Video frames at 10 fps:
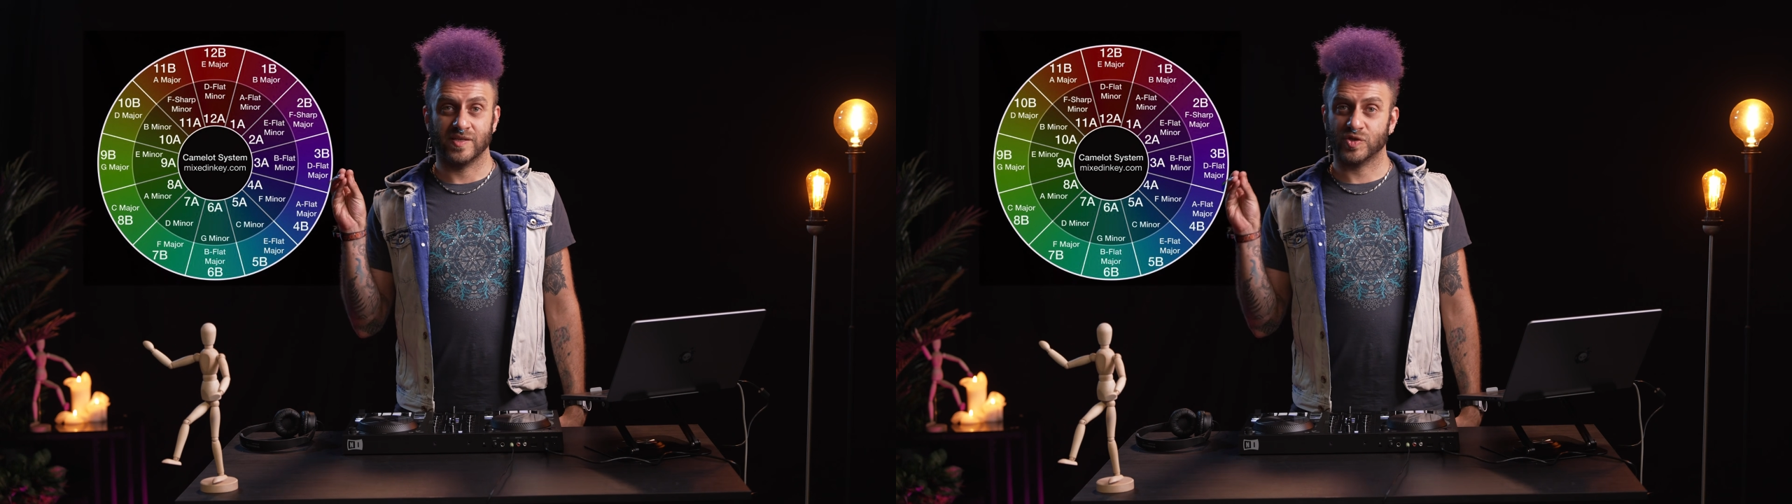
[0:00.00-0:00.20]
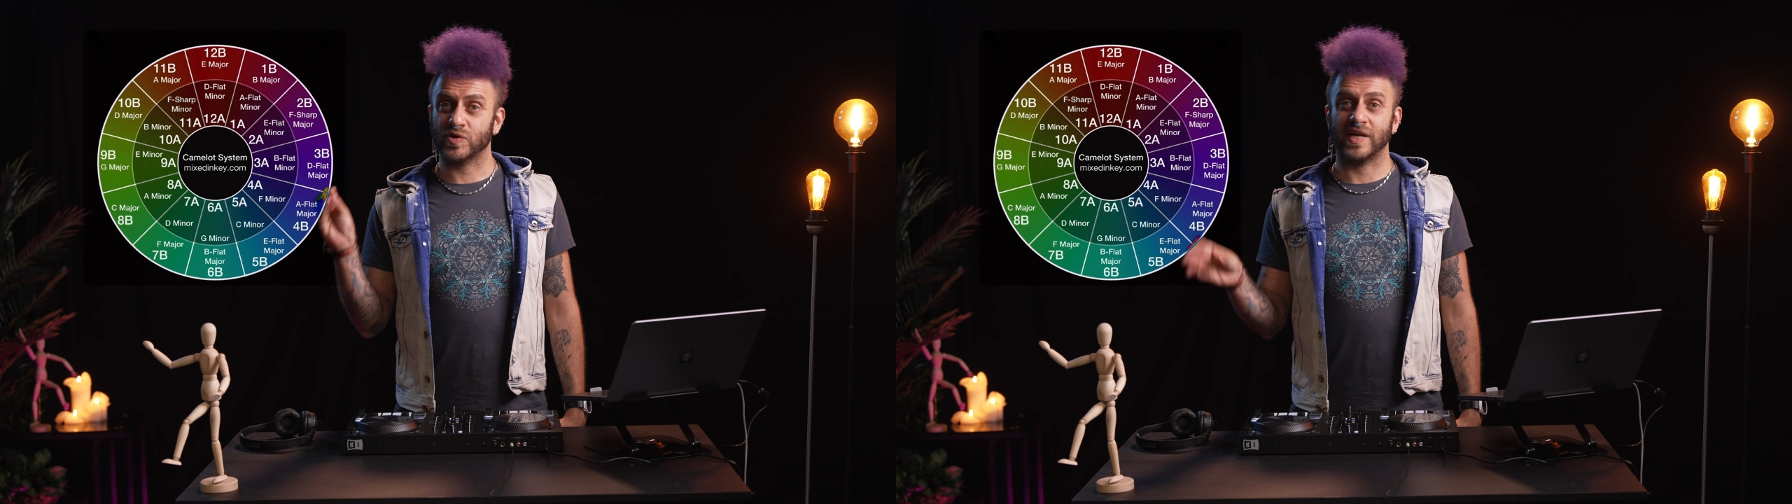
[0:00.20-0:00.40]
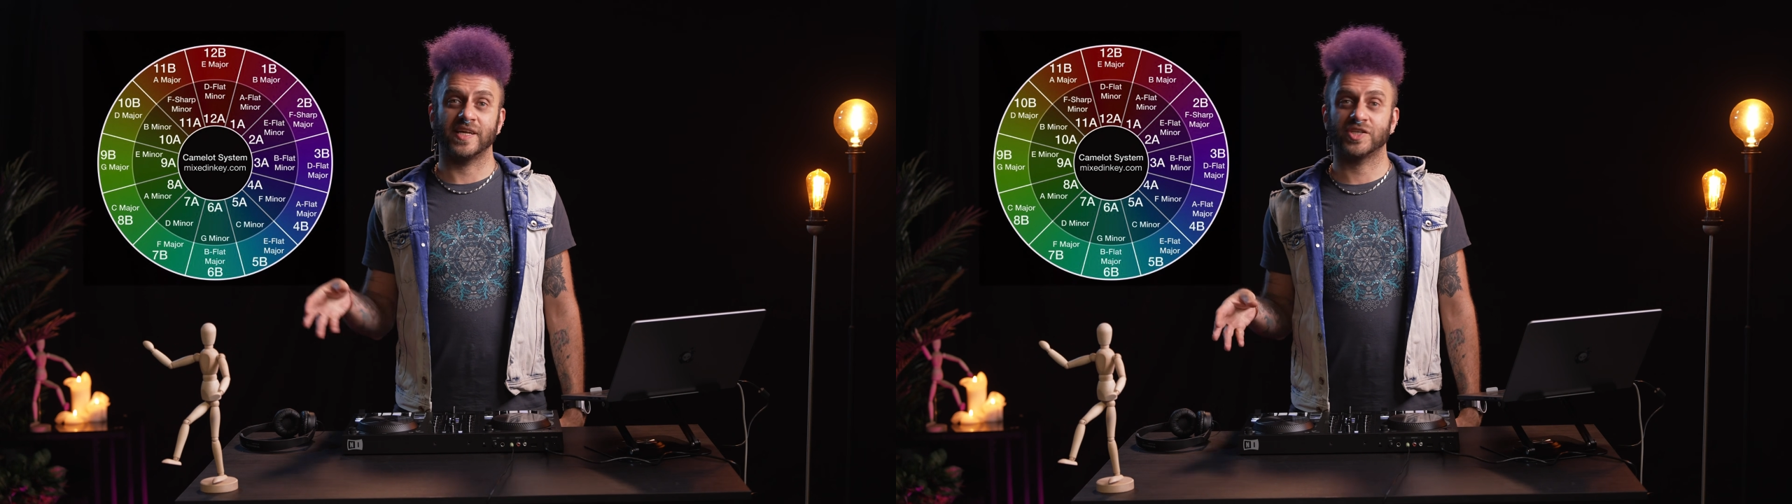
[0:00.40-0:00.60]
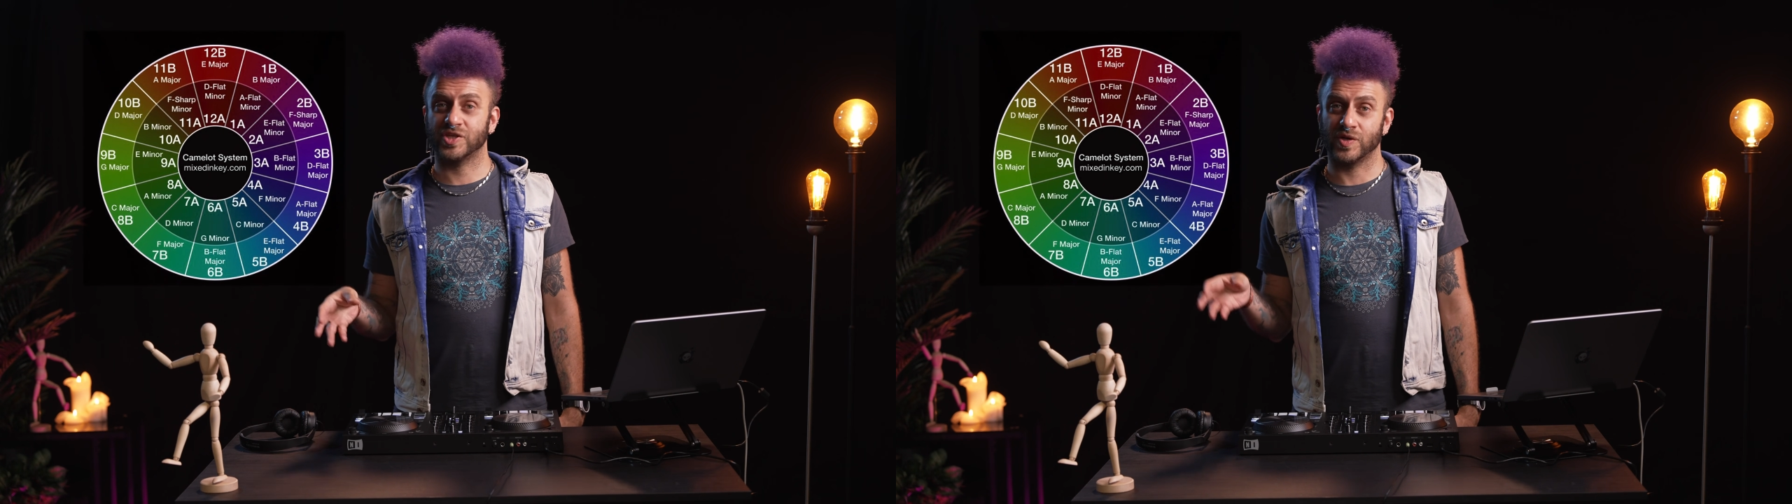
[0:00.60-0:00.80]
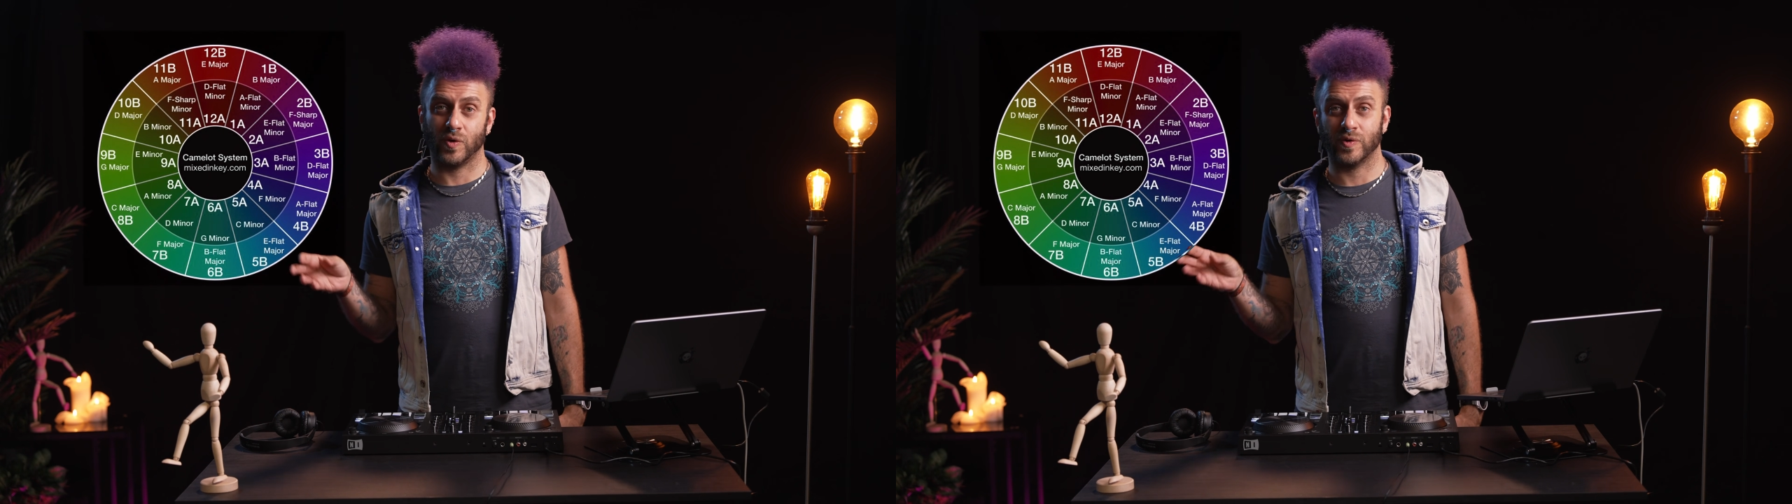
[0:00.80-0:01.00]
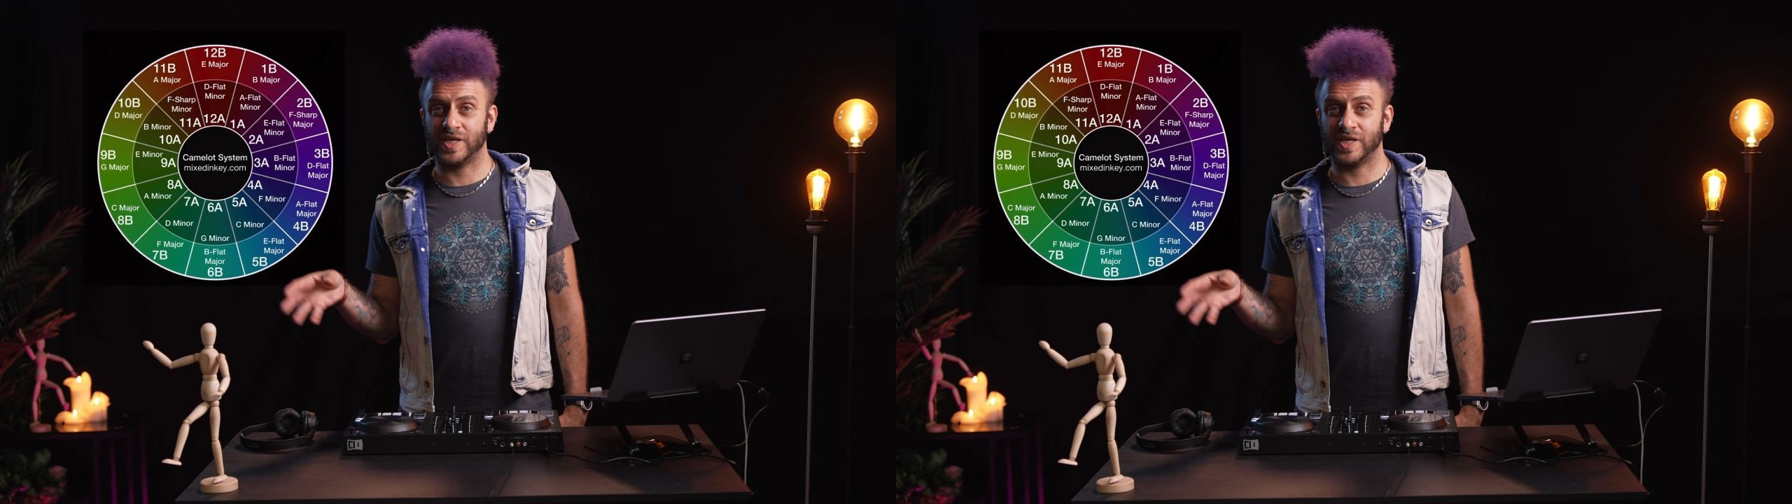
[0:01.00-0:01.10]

traditional